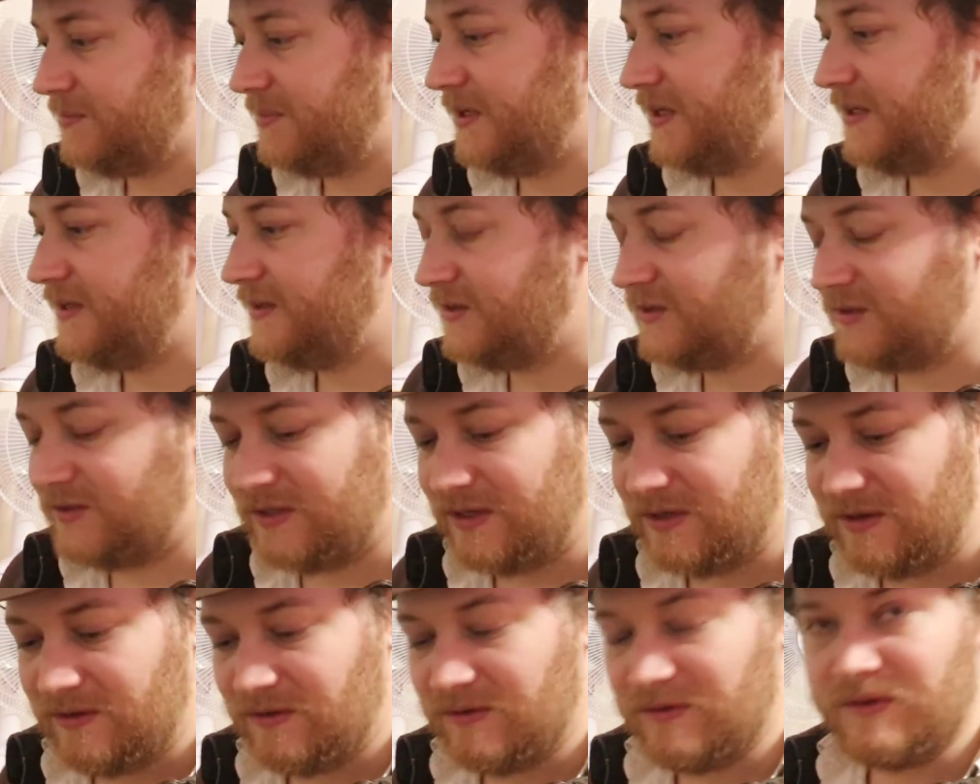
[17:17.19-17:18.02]
but it
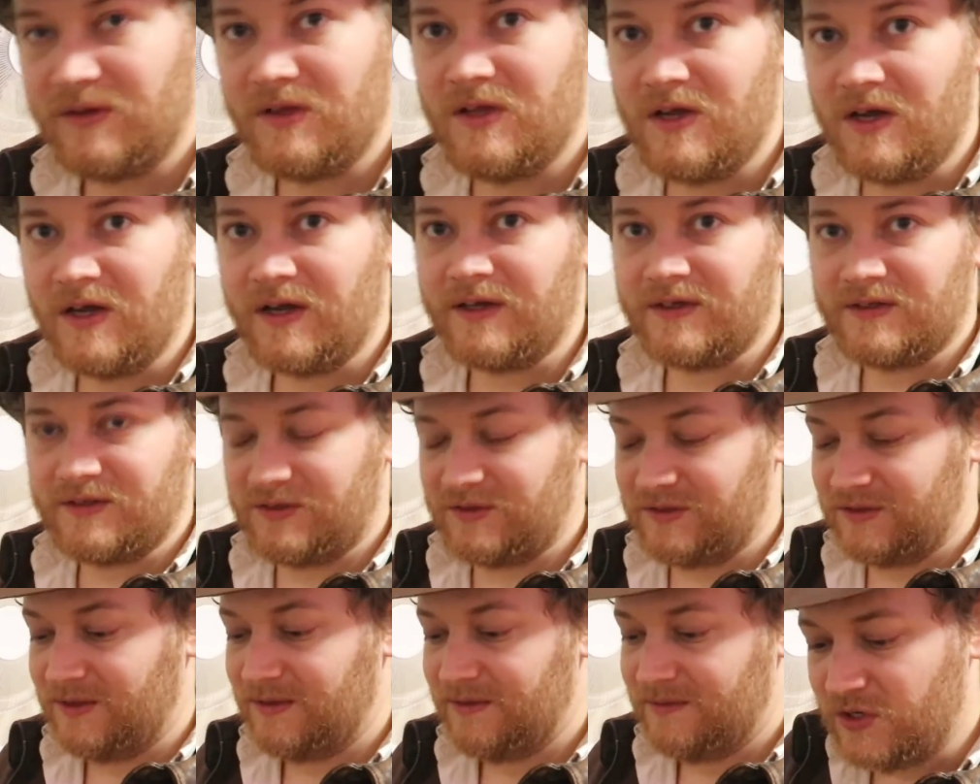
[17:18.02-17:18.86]
still
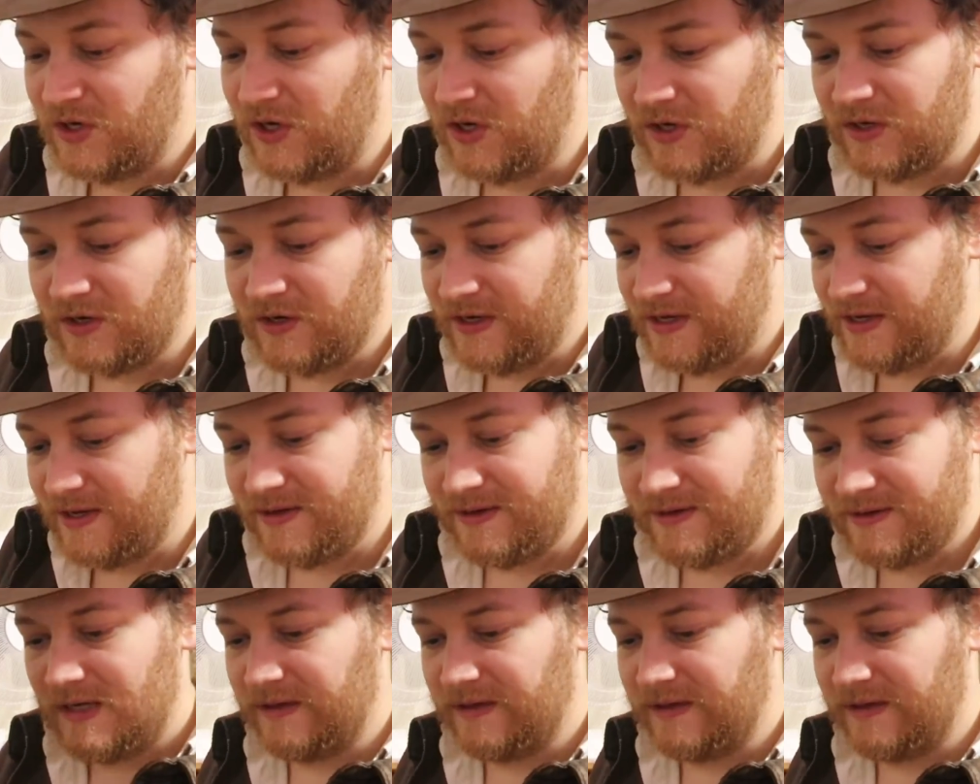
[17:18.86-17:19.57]
looks dirty.